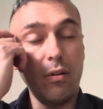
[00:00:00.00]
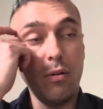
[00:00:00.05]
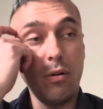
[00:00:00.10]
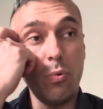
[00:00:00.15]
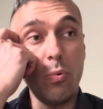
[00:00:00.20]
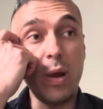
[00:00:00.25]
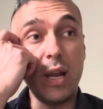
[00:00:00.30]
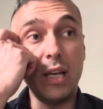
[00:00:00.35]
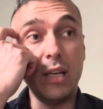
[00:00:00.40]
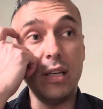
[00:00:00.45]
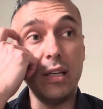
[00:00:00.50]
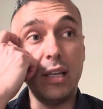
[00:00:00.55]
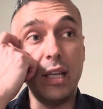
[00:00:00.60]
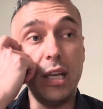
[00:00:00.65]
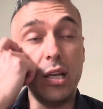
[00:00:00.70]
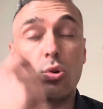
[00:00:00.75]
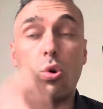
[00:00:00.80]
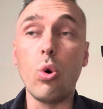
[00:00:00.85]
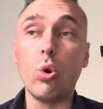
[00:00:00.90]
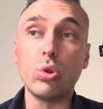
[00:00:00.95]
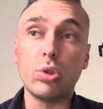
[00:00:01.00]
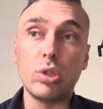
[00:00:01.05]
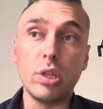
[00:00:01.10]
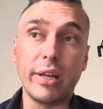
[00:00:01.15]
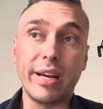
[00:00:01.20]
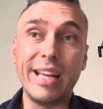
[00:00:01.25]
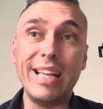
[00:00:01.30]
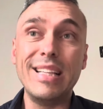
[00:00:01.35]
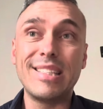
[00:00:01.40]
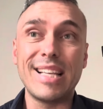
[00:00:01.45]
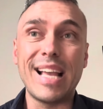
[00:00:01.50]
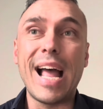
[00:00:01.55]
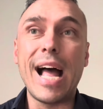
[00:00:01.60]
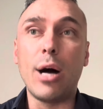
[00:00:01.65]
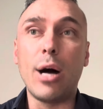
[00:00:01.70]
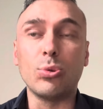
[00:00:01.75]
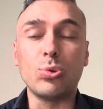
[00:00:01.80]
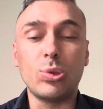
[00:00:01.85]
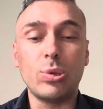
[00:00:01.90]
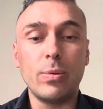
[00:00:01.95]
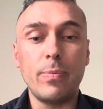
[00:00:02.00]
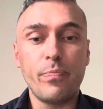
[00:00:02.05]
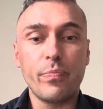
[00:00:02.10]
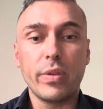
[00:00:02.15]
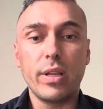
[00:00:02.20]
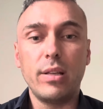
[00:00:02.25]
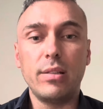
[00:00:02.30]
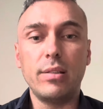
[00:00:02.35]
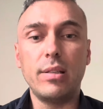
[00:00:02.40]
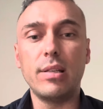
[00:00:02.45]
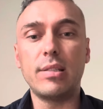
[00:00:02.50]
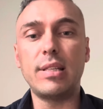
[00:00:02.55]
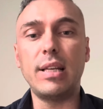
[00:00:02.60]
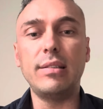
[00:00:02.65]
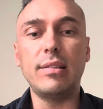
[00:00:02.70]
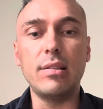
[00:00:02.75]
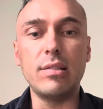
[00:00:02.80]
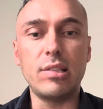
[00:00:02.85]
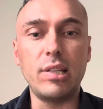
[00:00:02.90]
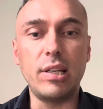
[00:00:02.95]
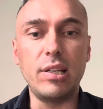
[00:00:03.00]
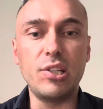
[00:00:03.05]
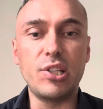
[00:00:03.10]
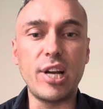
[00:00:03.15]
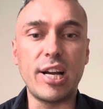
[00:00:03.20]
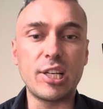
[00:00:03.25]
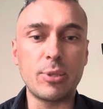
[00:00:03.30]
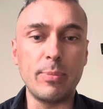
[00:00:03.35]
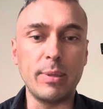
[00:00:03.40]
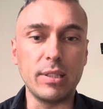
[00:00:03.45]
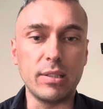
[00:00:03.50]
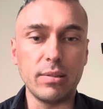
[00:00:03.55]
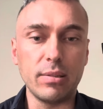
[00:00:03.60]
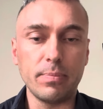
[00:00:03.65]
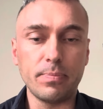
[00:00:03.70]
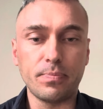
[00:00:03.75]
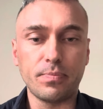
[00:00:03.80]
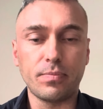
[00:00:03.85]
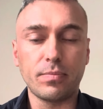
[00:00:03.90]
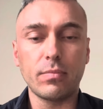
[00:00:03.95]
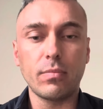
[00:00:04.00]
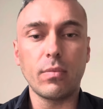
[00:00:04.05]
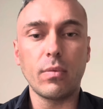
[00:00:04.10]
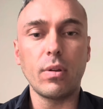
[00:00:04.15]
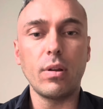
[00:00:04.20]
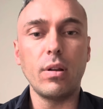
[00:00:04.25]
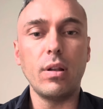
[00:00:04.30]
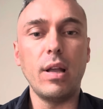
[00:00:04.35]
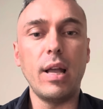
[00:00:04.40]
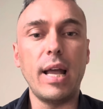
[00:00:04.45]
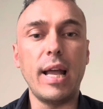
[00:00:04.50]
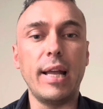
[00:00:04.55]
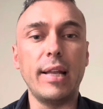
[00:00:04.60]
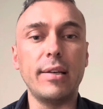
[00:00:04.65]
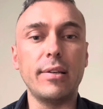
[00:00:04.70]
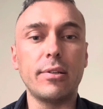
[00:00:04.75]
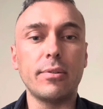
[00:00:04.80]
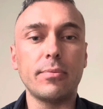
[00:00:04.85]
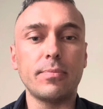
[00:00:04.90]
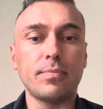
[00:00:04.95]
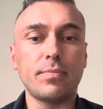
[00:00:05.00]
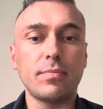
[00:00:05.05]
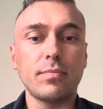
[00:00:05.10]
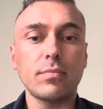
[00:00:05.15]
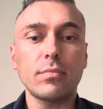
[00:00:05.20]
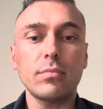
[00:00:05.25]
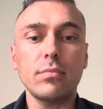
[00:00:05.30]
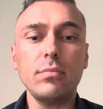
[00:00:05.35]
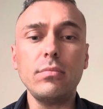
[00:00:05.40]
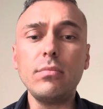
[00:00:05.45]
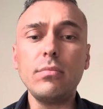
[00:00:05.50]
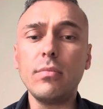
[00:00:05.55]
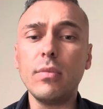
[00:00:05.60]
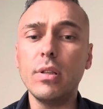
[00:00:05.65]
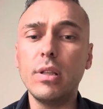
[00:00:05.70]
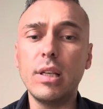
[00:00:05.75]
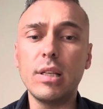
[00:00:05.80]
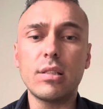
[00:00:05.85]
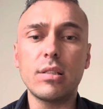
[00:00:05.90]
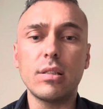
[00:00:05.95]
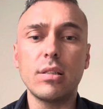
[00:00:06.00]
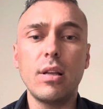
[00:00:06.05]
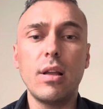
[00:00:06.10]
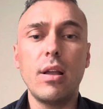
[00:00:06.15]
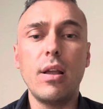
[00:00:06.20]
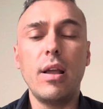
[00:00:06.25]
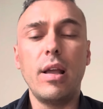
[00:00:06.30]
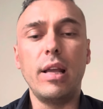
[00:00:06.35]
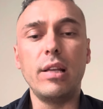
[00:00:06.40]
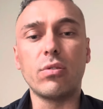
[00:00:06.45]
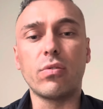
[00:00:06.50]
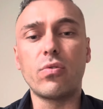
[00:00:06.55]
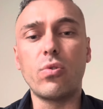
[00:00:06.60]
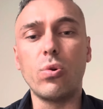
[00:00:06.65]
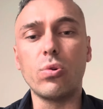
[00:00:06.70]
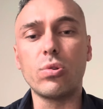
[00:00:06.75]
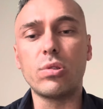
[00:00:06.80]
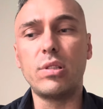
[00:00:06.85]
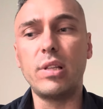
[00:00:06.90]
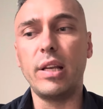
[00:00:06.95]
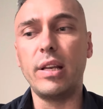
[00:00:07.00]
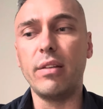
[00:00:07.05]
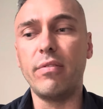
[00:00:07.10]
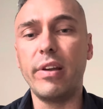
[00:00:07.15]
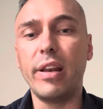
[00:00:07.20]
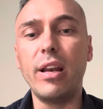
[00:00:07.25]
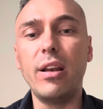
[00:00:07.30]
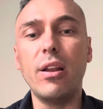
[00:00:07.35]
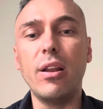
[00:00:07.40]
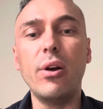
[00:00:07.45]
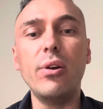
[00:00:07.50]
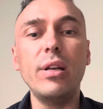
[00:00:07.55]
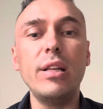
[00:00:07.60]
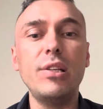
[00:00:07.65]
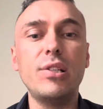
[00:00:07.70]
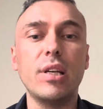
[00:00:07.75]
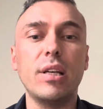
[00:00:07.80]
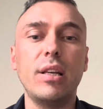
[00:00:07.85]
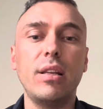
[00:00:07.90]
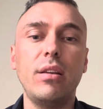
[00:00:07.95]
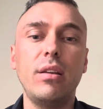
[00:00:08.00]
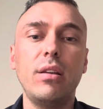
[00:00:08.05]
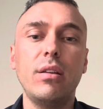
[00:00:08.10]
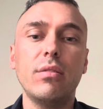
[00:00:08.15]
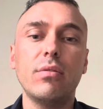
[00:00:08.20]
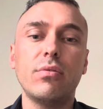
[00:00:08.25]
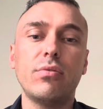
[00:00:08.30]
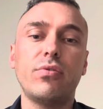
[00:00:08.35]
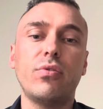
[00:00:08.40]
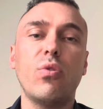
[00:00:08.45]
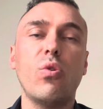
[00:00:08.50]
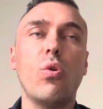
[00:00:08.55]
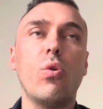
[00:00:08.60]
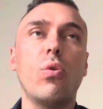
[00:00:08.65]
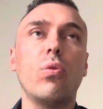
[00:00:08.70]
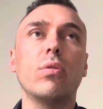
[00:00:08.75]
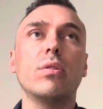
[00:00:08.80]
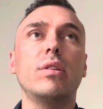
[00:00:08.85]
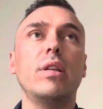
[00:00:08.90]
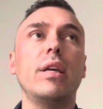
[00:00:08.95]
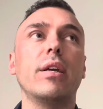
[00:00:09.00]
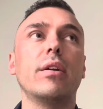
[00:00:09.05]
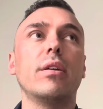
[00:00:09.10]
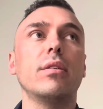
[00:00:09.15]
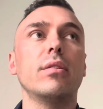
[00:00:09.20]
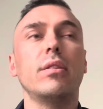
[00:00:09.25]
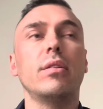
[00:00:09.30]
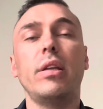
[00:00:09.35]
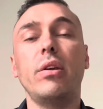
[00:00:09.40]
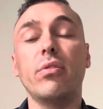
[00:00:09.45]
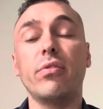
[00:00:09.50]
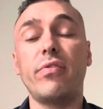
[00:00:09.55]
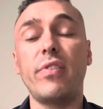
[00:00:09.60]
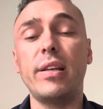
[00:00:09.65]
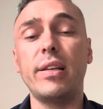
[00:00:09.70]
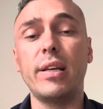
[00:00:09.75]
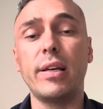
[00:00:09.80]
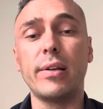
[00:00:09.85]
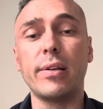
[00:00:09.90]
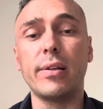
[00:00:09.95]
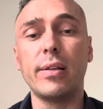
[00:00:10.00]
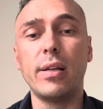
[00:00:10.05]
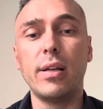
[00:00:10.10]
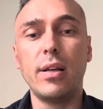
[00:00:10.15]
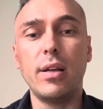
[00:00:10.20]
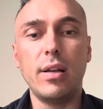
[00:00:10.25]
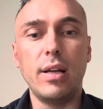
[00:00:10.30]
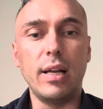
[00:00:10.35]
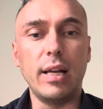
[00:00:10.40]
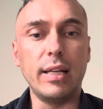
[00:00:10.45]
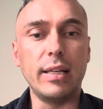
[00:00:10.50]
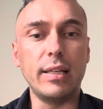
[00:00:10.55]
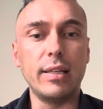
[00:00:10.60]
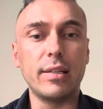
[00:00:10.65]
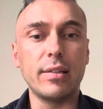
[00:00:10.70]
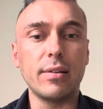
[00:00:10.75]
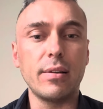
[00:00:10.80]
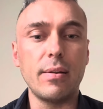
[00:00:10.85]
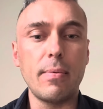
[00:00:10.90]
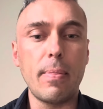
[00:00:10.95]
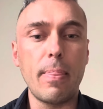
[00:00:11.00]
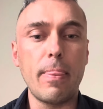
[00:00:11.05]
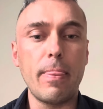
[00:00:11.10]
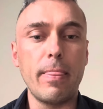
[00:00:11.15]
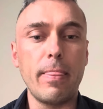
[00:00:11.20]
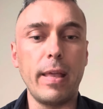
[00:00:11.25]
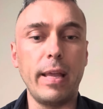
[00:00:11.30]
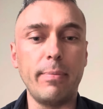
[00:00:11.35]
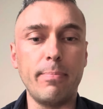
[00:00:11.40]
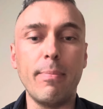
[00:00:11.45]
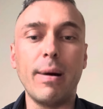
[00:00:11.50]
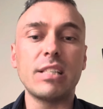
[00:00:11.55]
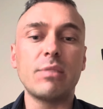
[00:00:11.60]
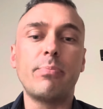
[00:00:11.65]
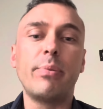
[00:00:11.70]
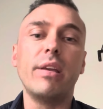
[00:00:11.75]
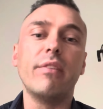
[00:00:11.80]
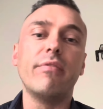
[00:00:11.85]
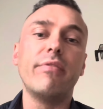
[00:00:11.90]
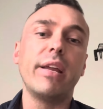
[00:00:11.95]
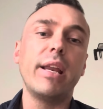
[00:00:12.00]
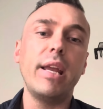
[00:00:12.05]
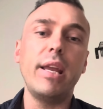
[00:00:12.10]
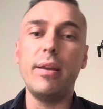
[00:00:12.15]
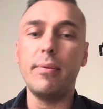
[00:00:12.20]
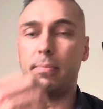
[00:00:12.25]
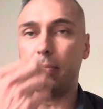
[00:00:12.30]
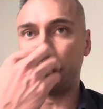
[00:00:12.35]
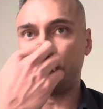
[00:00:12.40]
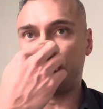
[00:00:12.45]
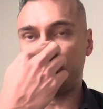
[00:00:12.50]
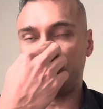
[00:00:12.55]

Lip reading: when the court reads out the sentencing judgment. And this is, of course, then a very lonely journey for the offender, and it must be a very